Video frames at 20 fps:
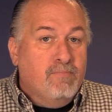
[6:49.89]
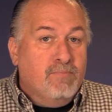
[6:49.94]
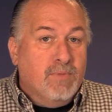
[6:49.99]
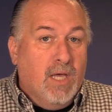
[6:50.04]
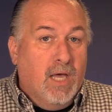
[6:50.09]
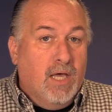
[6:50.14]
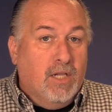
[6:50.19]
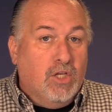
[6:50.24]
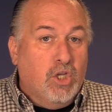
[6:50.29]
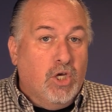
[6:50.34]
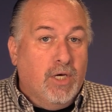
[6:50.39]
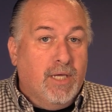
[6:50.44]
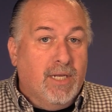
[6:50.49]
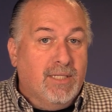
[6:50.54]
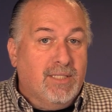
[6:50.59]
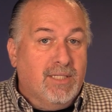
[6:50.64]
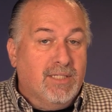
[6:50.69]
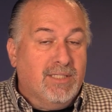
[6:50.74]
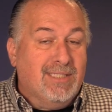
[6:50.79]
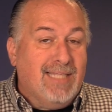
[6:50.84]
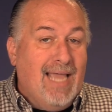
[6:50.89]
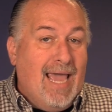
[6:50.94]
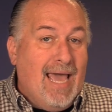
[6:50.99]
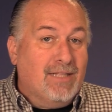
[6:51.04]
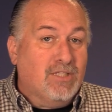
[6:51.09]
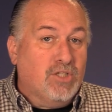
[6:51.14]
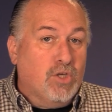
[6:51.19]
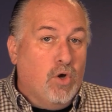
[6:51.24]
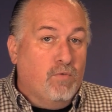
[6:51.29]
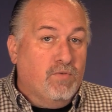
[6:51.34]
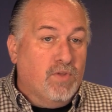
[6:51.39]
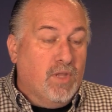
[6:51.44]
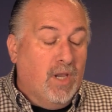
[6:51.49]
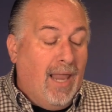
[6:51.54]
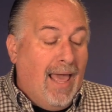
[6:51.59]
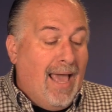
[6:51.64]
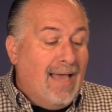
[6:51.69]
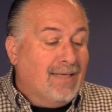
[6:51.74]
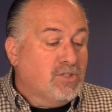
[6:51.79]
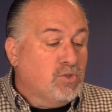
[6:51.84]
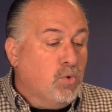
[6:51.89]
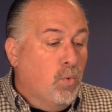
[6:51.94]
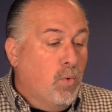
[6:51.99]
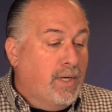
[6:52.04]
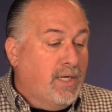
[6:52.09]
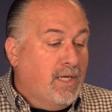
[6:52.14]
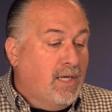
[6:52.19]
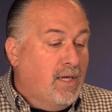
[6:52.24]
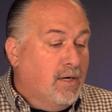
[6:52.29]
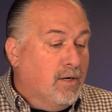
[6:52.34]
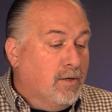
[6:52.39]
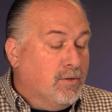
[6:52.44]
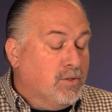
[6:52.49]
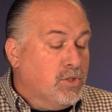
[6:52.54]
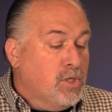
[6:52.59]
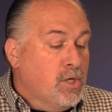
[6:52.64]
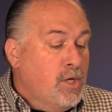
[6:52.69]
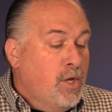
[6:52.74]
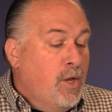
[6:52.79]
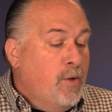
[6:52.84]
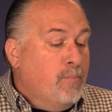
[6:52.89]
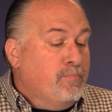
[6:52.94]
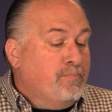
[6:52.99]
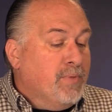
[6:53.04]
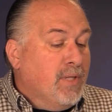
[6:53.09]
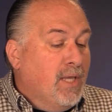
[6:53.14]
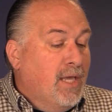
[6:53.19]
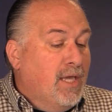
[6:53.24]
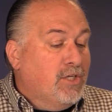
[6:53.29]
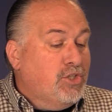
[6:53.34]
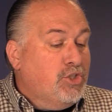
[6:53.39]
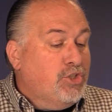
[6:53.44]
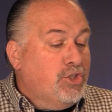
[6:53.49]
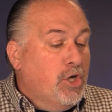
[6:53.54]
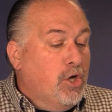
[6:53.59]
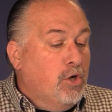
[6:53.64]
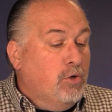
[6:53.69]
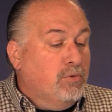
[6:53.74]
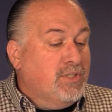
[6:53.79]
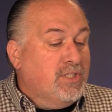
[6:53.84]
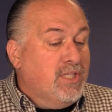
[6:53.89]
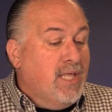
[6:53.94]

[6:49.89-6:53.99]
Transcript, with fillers: uh, looking at the stats over the last twenty years, it shows